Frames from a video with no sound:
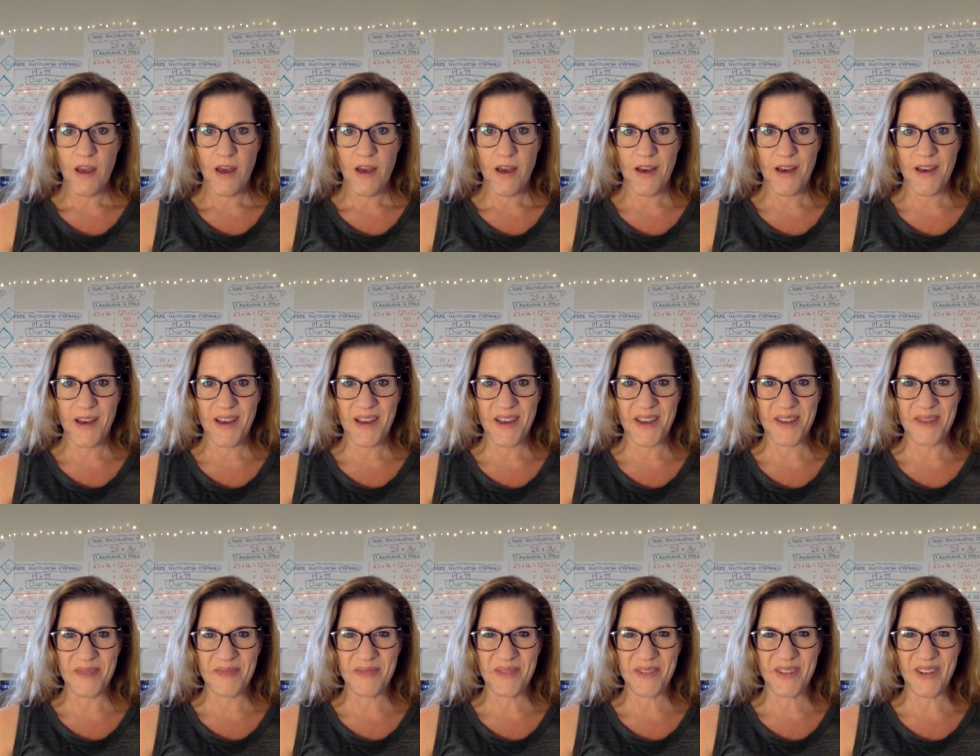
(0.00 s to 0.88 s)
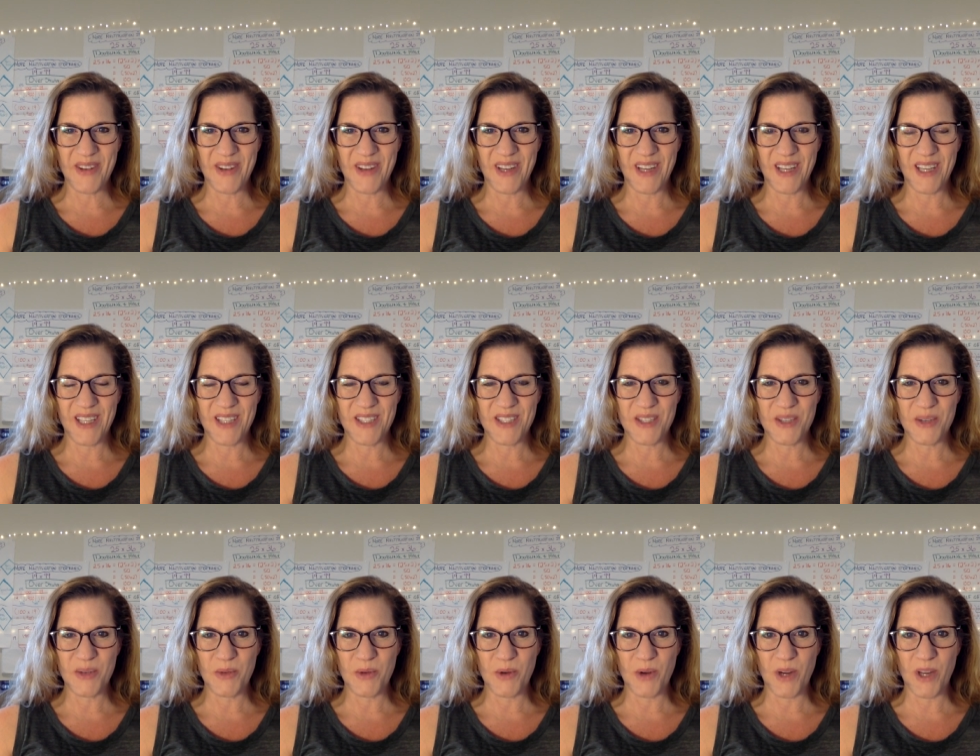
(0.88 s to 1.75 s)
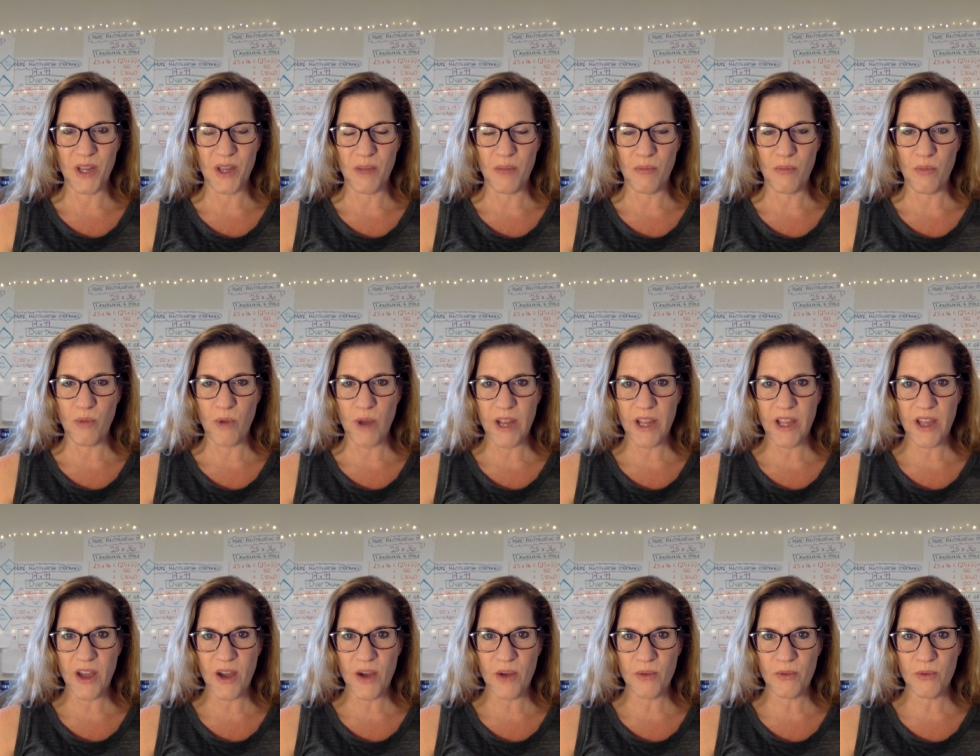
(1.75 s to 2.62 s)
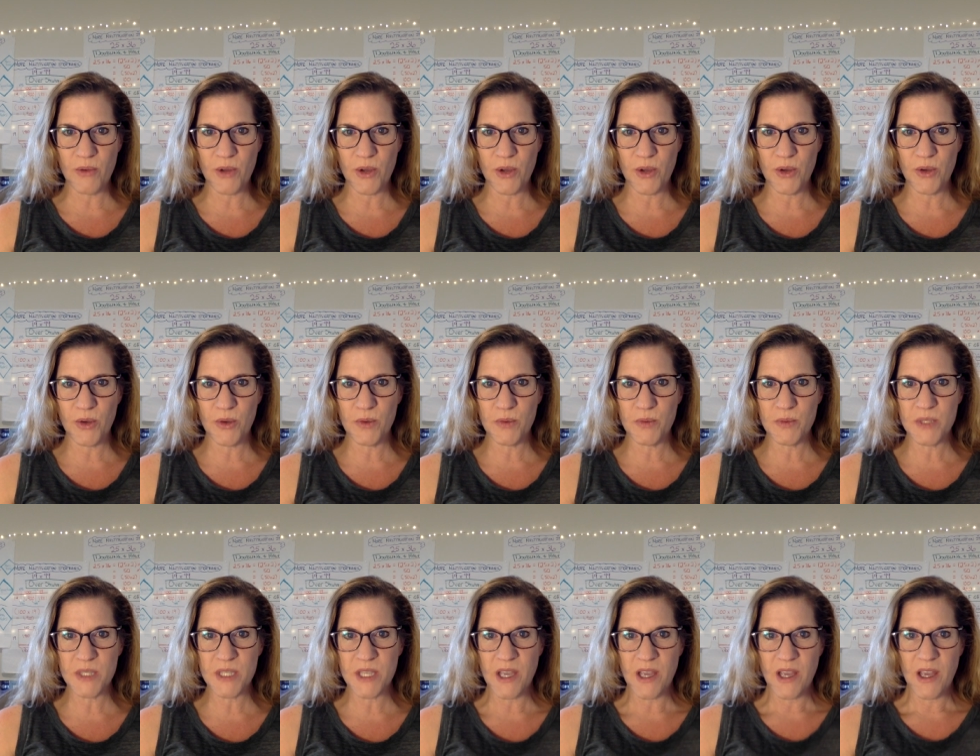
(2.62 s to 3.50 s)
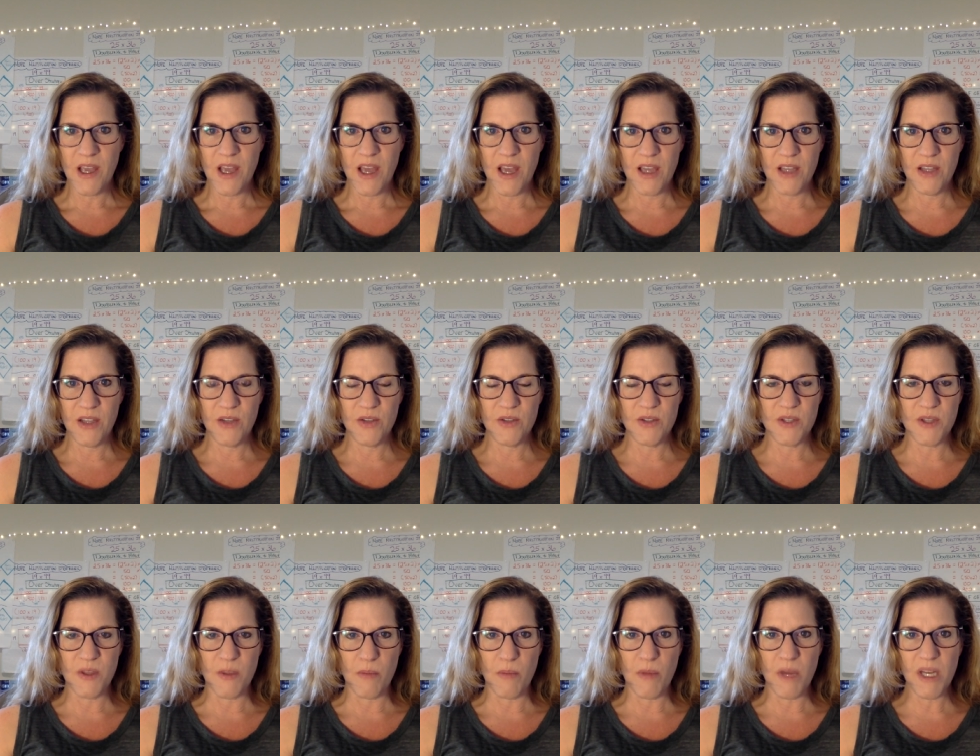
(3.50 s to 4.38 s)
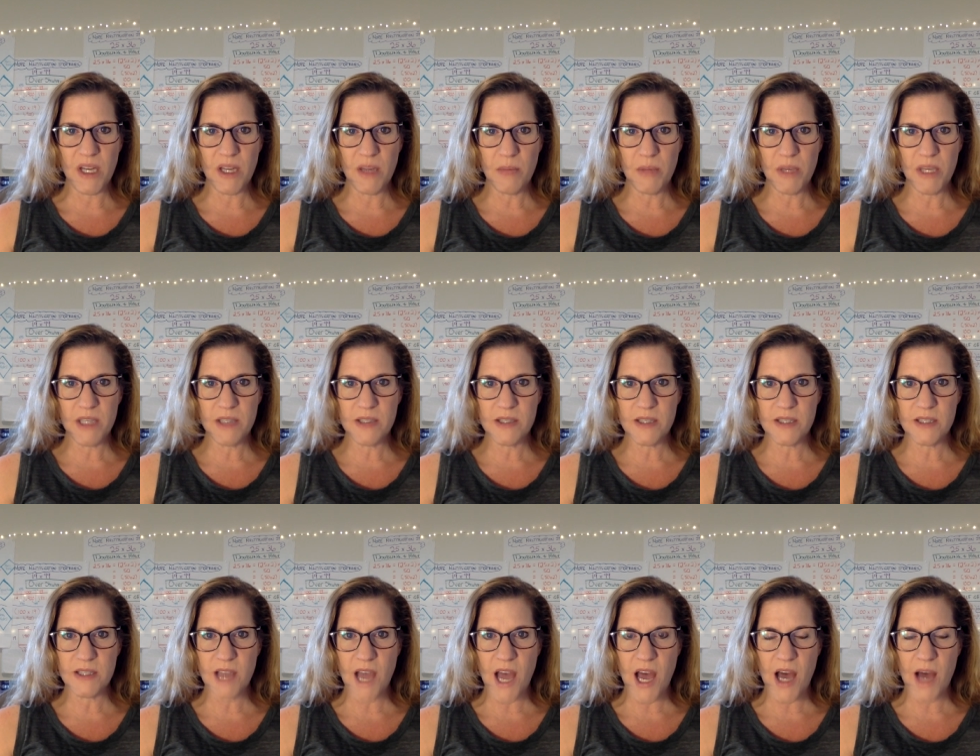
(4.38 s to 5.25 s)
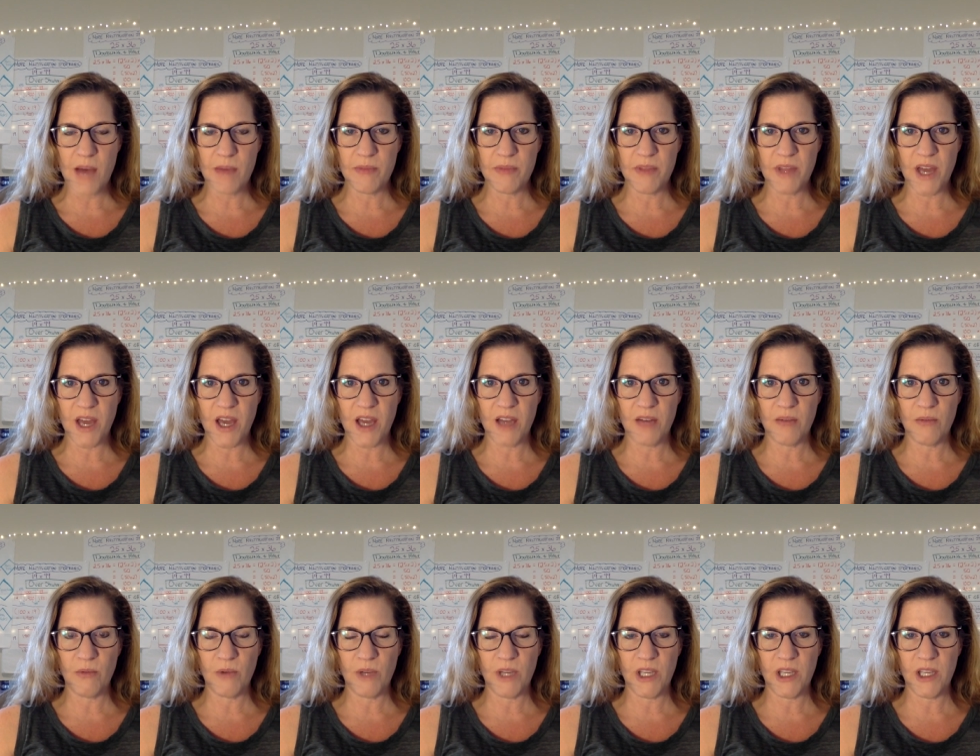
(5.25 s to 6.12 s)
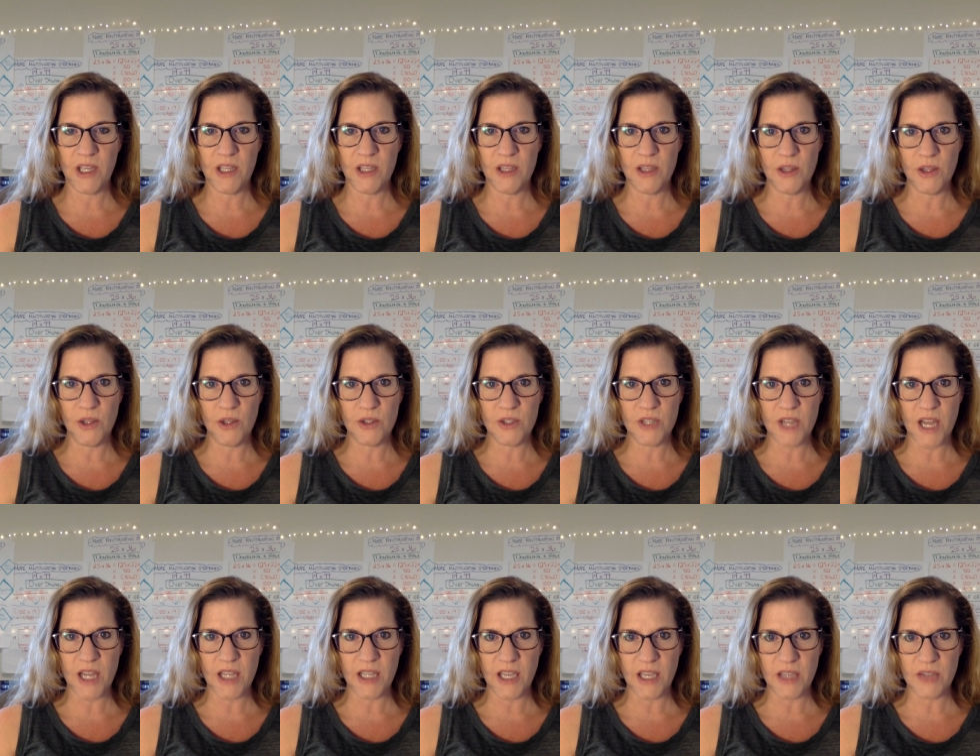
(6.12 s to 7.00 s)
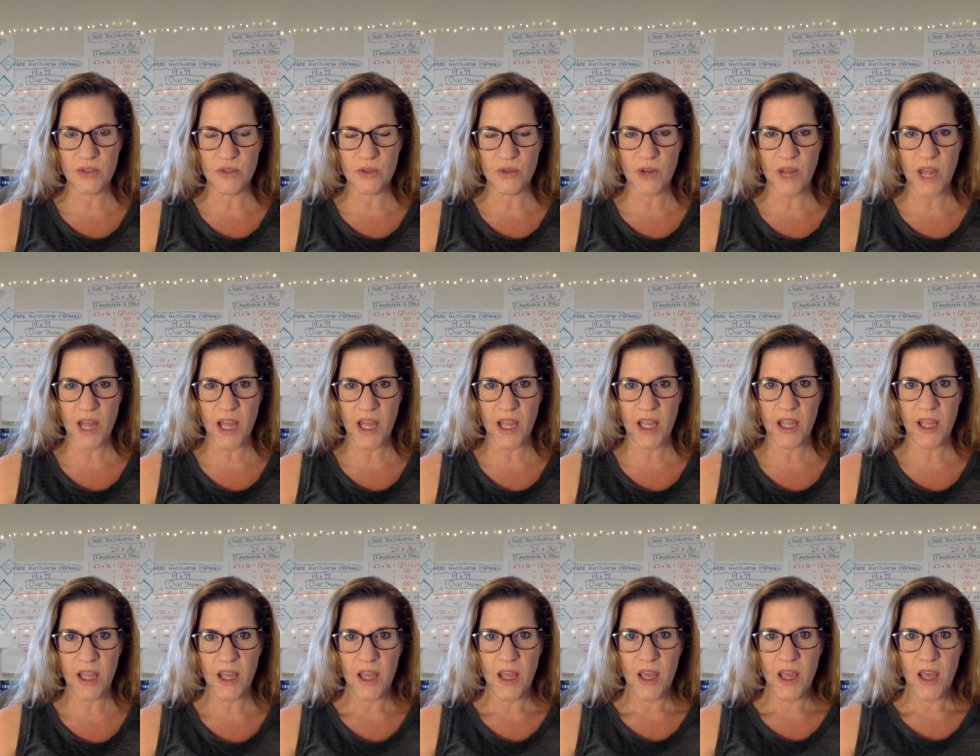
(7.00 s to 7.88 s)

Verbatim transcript: Um, you're going to get to work in breakout rooms and use the Money Pieces app that we looked at yesterday.